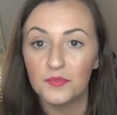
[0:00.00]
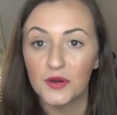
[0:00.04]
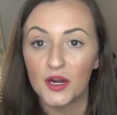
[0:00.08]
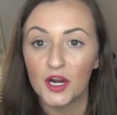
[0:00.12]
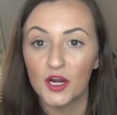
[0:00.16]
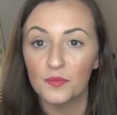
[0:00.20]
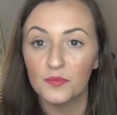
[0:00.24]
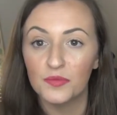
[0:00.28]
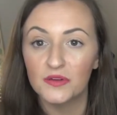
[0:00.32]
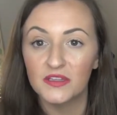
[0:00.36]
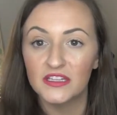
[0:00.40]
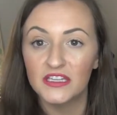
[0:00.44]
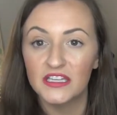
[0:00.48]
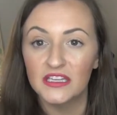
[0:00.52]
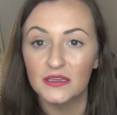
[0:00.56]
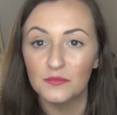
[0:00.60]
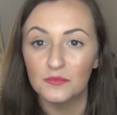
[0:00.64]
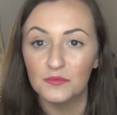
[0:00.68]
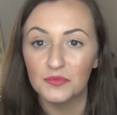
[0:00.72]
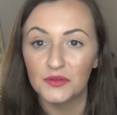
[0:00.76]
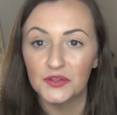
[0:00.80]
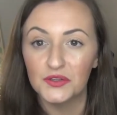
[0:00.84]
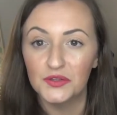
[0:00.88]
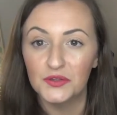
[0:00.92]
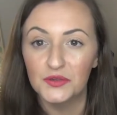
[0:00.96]

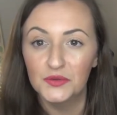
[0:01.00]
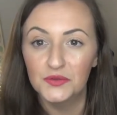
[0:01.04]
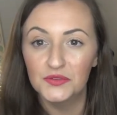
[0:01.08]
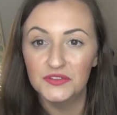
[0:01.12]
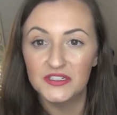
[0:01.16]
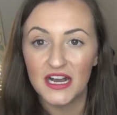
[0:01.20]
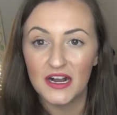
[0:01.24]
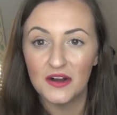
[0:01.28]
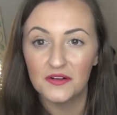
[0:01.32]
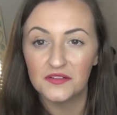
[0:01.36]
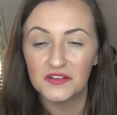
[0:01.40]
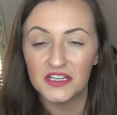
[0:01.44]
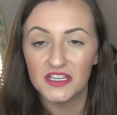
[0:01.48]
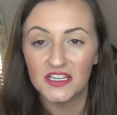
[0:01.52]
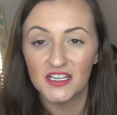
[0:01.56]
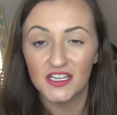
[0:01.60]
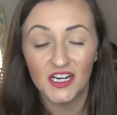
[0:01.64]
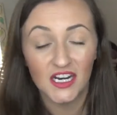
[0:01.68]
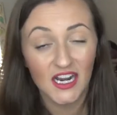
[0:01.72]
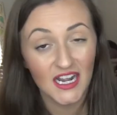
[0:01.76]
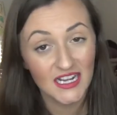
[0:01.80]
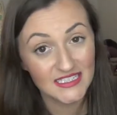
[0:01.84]
purpley blue down here.